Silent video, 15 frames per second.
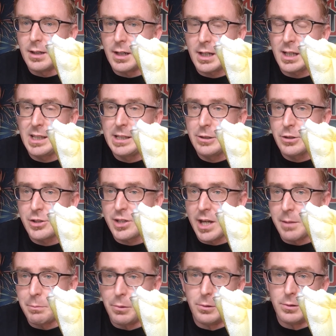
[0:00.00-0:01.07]
a clear
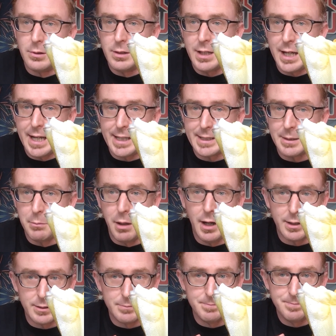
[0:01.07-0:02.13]
sample at the
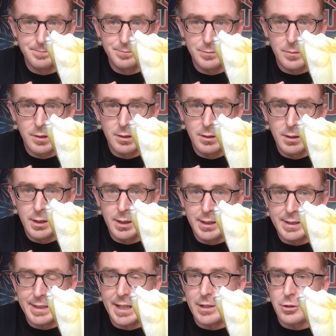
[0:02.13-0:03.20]
bottom.
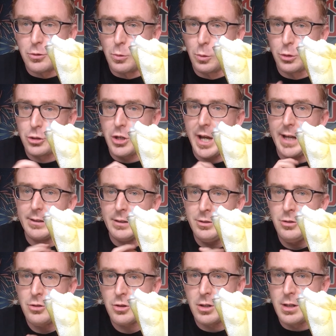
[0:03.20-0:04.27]
That's your
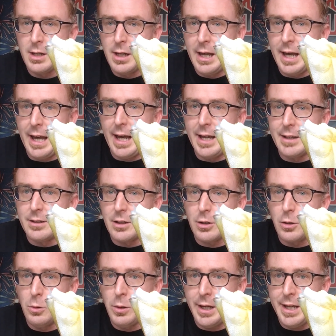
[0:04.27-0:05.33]
challenge and
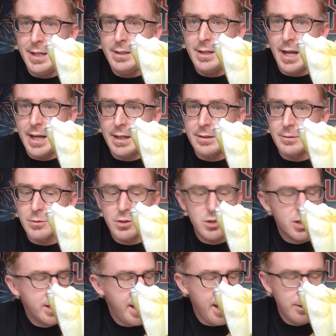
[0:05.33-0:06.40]
go ahead and
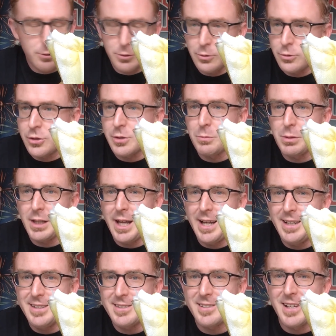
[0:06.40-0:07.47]
gather your
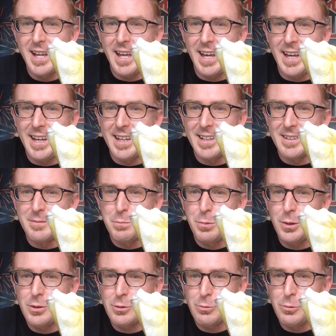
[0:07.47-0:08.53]
supplies and
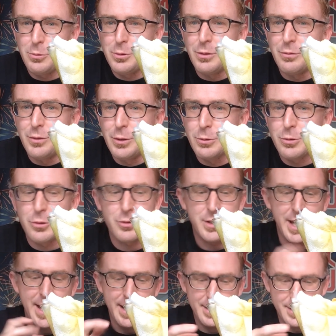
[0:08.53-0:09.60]
put through the filter
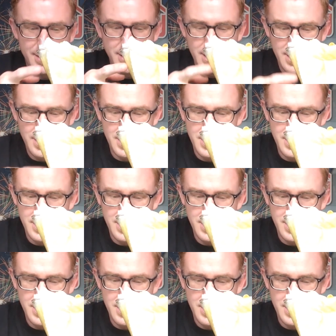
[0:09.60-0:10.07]
test